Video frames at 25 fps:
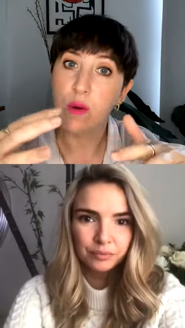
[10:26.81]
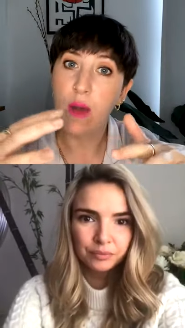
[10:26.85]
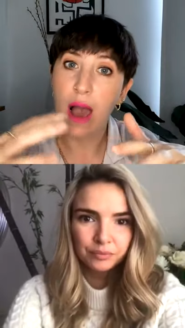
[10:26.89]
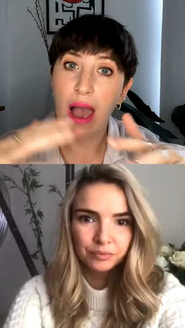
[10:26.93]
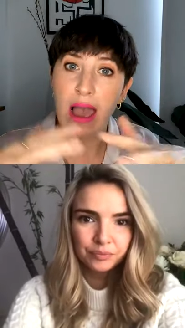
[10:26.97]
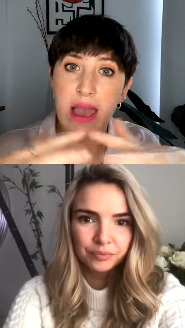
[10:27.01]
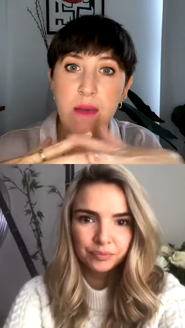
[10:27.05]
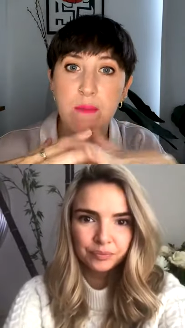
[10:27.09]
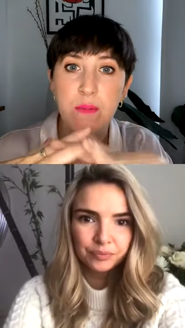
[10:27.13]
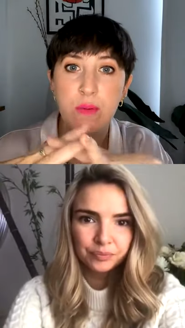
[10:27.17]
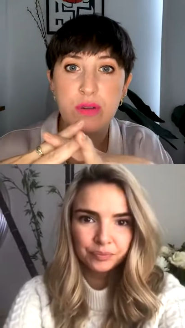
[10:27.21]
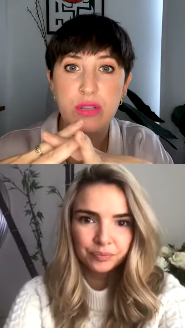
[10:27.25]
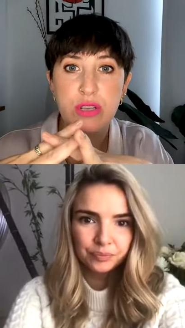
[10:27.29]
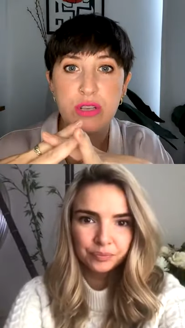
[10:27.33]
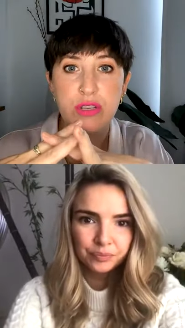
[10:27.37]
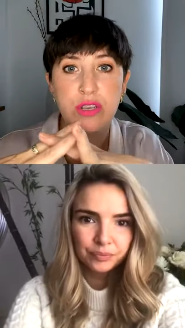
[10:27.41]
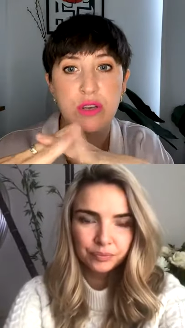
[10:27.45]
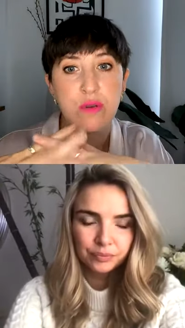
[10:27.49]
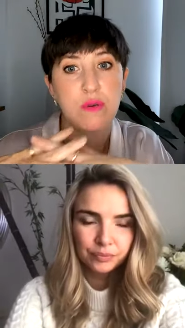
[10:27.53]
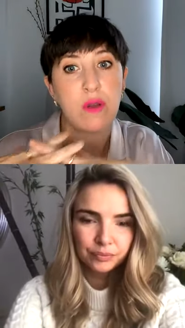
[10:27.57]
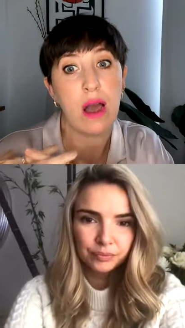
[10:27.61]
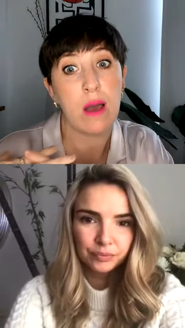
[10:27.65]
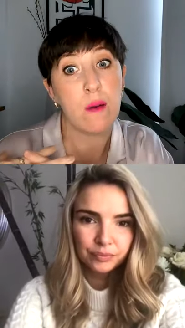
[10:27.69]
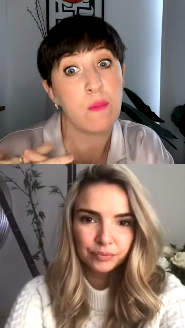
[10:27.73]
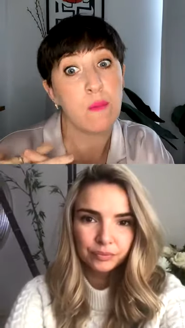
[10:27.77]
Speaker 1: able to do
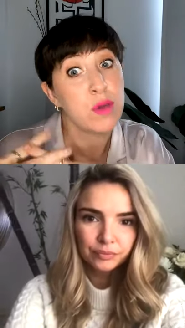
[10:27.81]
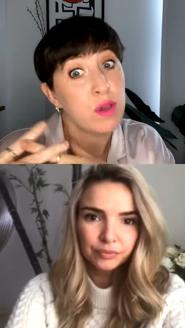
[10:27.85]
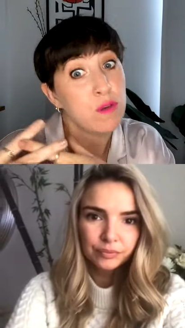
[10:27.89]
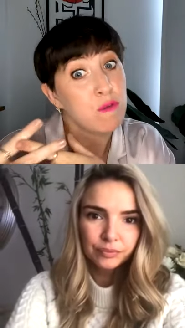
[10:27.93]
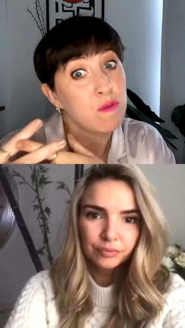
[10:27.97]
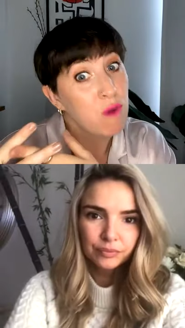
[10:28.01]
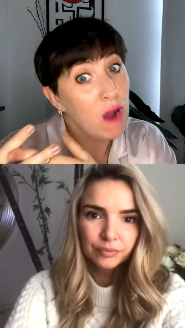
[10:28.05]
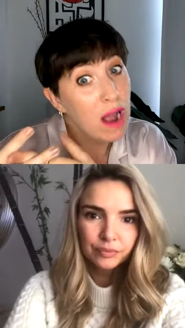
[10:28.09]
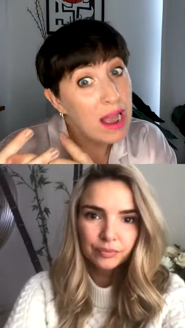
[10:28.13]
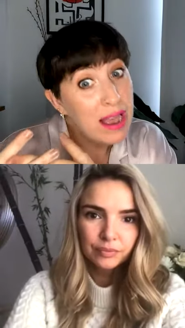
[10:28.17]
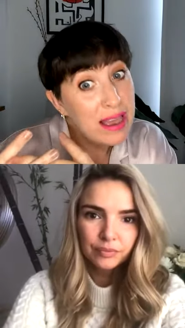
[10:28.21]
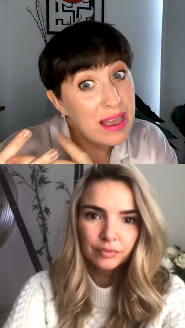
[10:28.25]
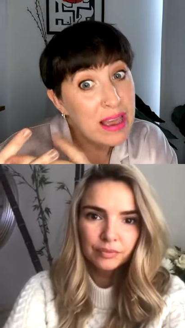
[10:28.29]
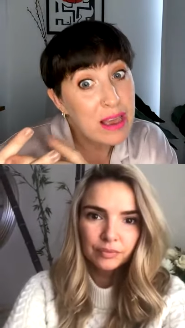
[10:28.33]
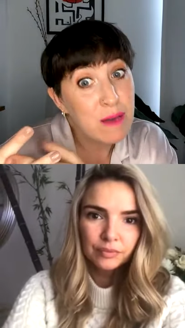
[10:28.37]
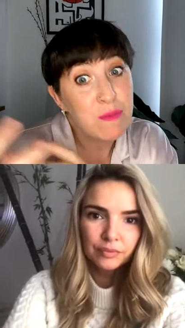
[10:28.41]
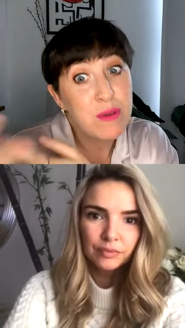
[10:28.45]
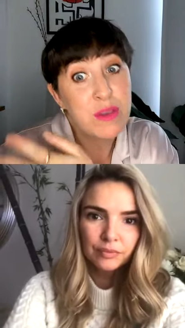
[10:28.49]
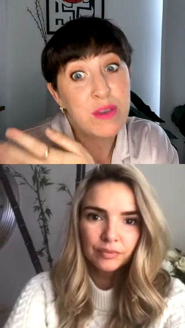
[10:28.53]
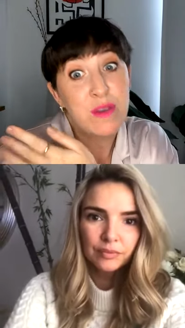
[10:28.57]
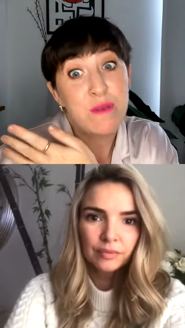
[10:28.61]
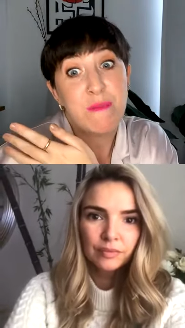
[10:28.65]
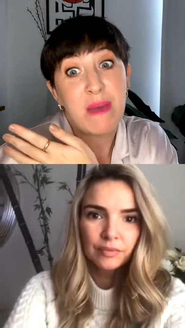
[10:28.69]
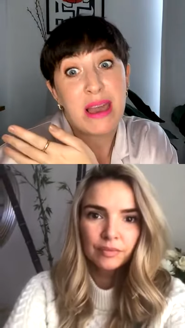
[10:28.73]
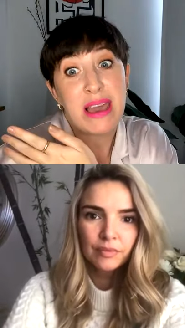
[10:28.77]
like were you writing were
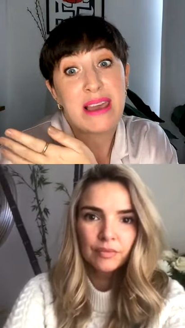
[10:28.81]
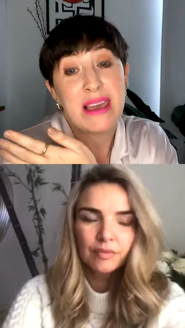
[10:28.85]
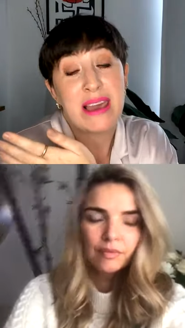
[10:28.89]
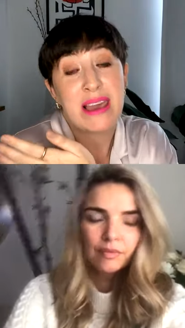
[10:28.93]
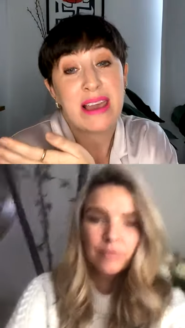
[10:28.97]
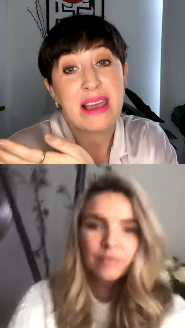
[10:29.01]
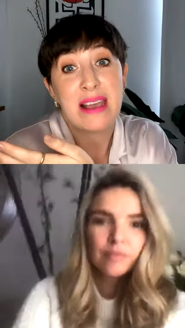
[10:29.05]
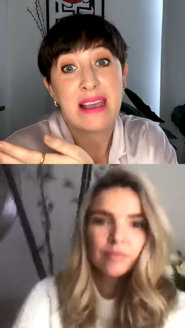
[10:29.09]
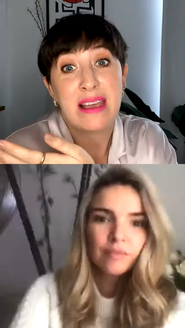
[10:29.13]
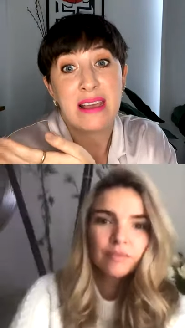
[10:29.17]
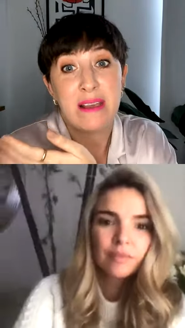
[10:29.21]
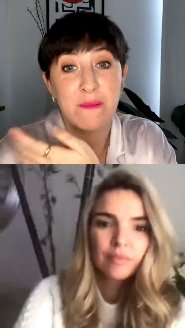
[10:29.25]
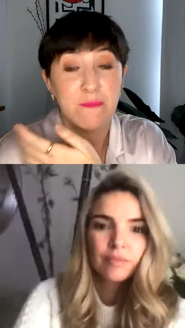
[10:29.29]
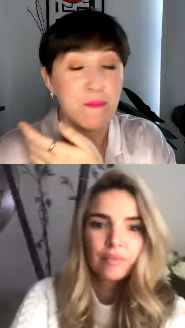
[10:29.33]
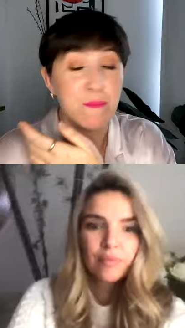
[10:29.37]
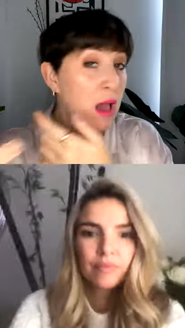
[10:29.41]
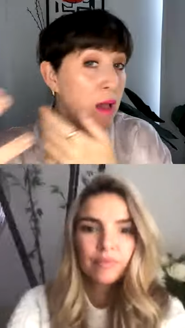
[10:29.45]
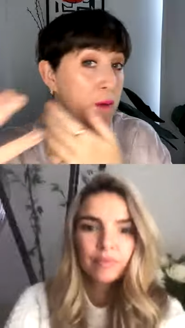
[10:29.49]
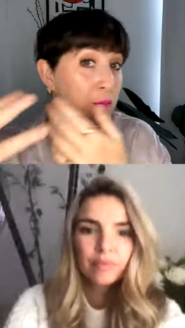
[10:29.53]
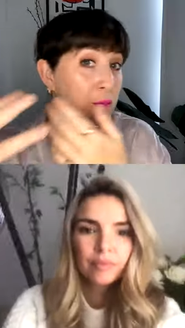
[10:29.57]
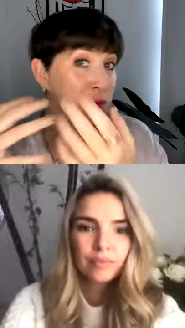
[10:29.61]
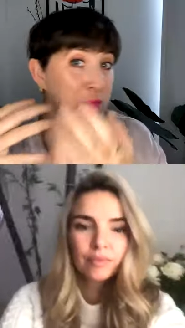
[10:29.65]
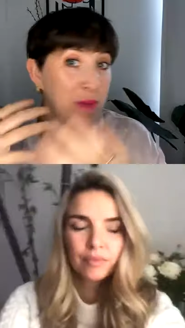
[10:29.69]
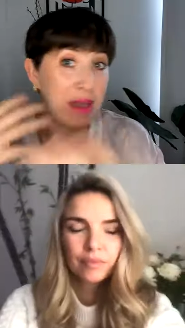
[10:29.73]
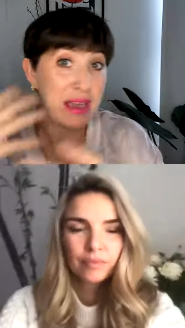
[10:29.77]
you making like were
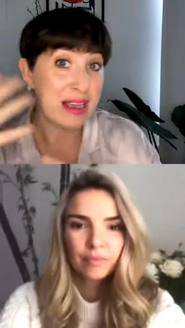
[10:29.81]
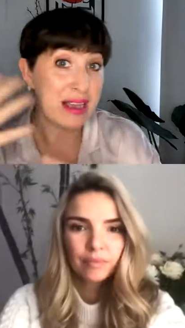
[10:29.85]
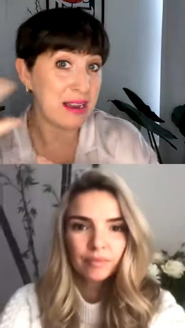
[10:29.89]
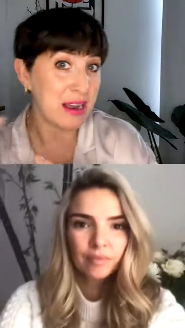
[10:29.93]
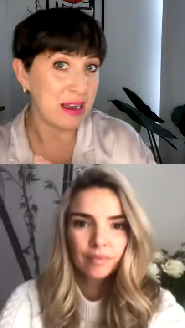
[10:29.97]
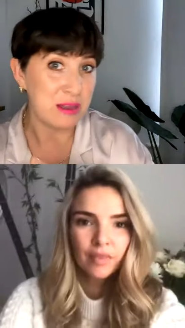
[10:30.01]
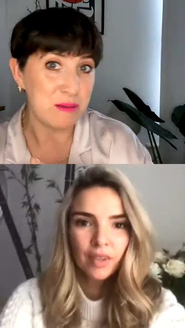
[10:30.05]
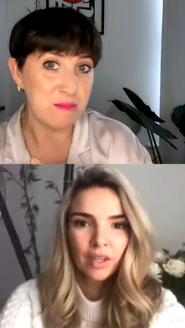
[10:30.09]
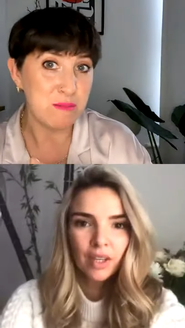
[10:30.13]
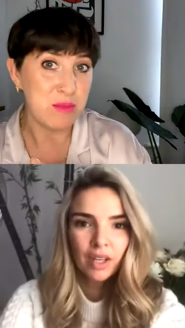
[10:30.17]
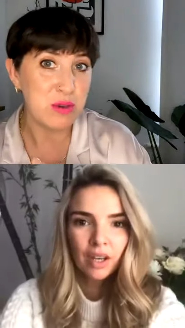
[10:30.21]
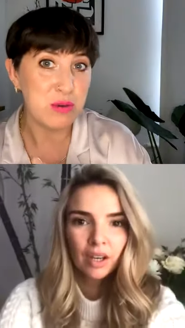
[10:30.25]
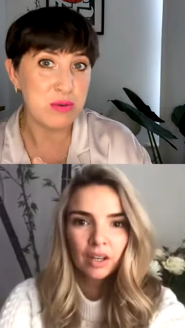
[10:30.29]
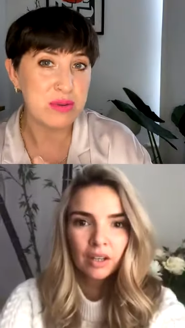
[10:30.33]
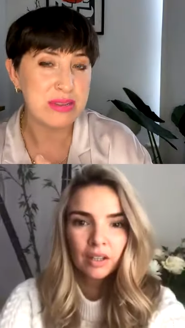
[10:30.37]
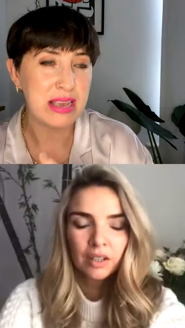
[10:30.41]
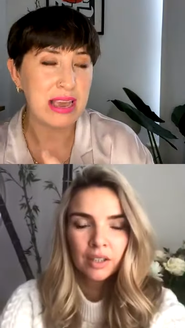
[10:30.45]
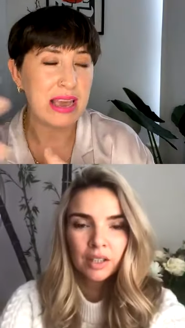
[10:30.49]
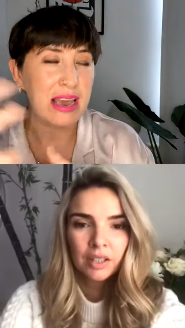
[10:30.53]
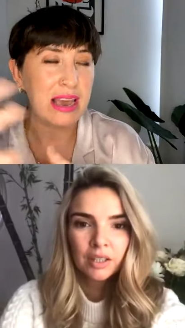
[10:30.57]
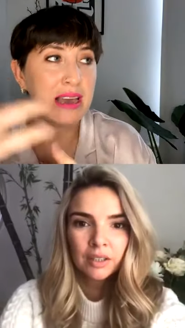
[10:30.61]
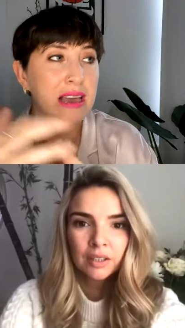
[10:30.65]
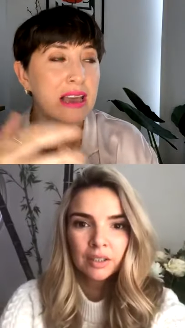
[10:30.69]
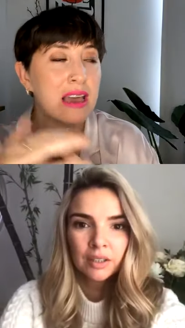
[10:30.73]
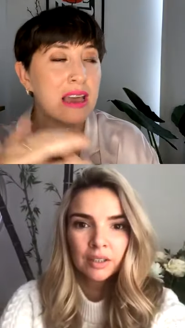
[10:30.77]
you making any
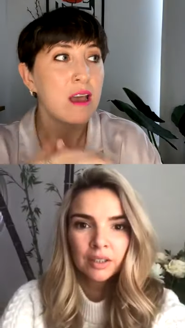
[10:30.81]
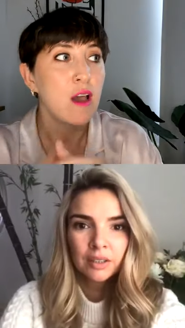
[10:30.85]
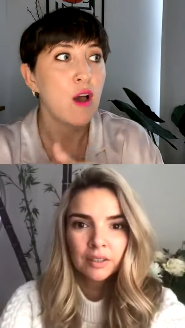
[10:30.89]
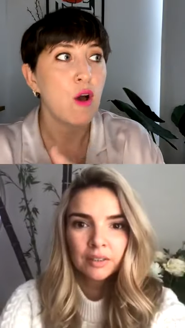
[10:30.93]
music